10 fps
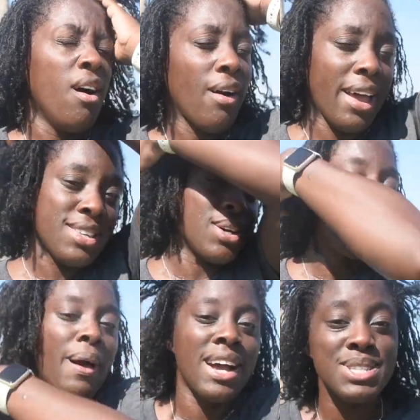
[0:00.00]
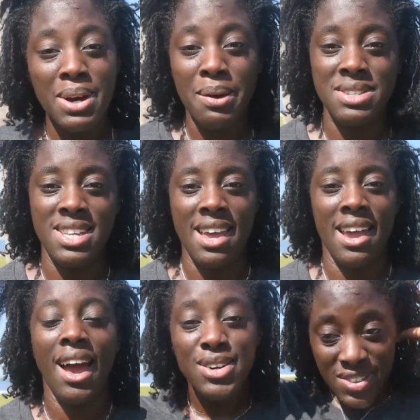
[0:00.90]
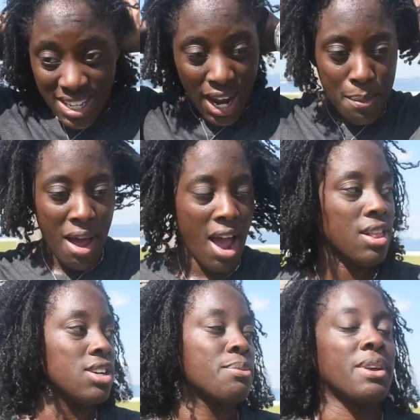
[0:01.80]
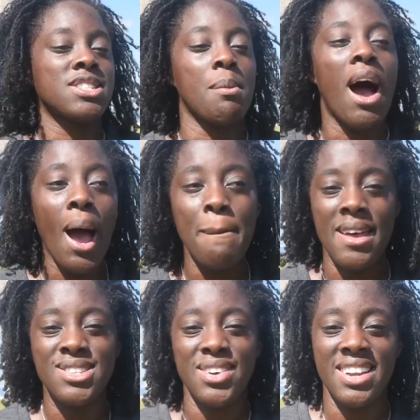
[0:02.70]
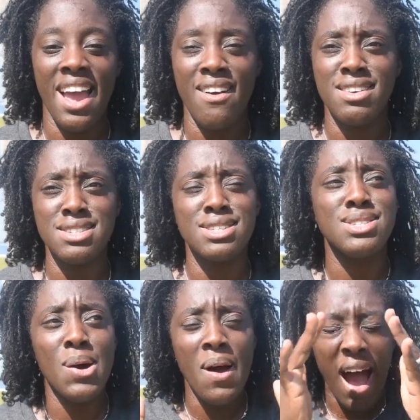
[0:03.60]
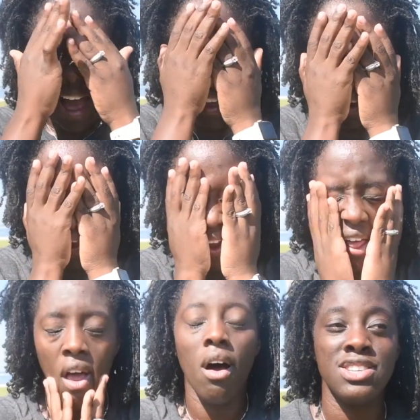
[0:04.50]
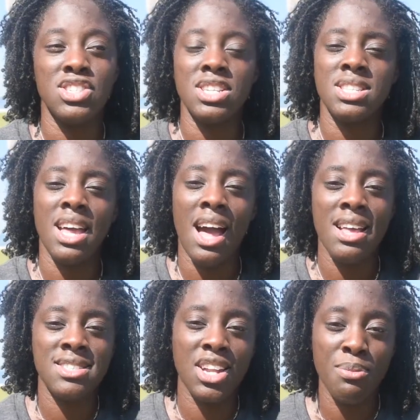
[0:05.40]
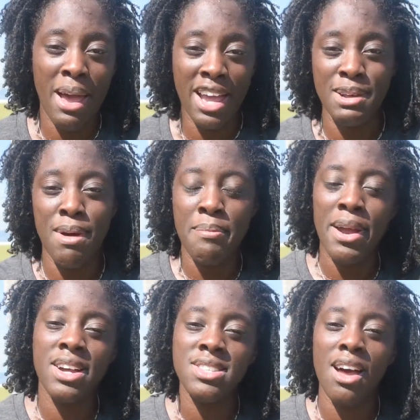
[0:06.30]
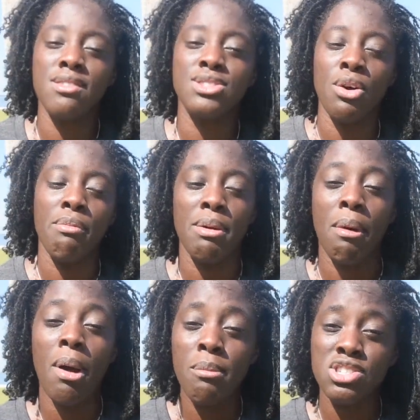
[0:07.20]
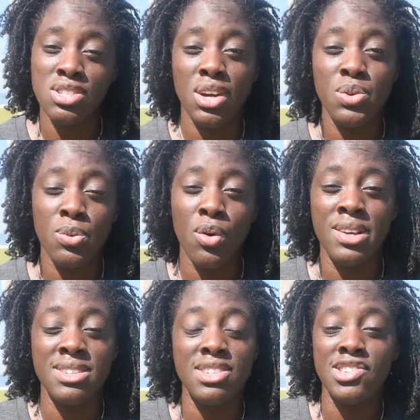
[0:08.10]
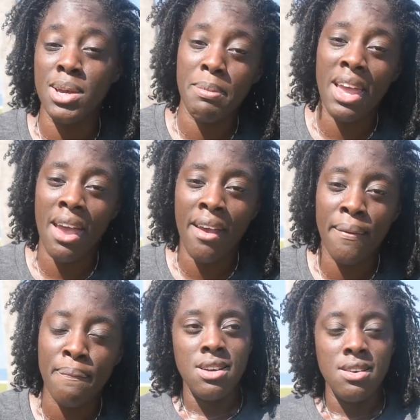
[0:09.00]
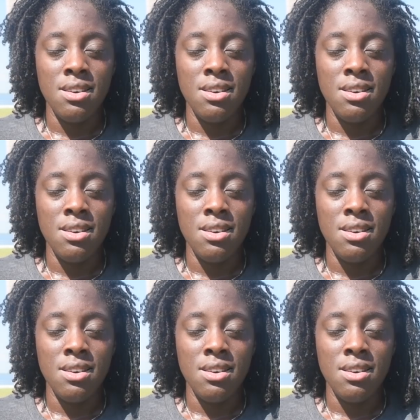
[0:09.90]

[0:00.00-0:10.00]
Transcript: Okay, so back to what I was saying. I don't really care about how I look because I'm a hot mess right now because it's so hot. I just got settled back in my parents' house, so me and my mom just started going to the gym again.